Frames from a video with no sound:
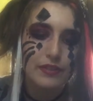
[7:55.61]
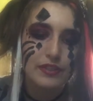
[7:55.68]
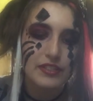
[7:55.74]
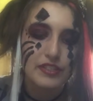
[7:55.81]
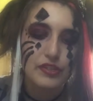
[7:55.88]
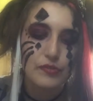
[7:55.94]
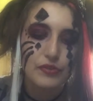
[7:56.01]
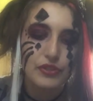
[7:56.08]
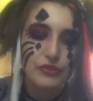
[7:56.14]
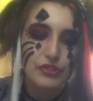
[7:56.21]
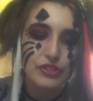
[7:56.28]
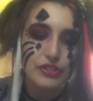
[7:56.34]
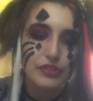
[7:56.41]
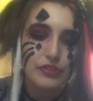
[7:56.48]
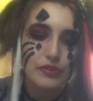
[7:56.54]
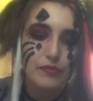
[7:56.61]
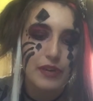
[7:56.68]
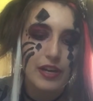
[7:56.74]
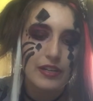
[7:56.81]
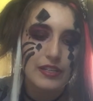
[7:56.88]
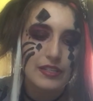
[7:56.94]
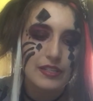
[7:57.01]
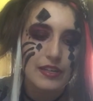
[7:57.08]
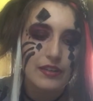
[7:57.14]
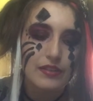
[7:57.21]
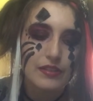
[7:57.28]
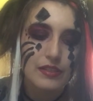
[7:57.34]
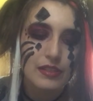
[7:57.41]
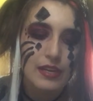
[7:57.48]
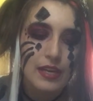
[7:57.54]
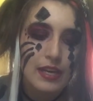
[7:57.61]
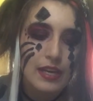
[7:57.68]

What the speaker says: for distribution to body cells.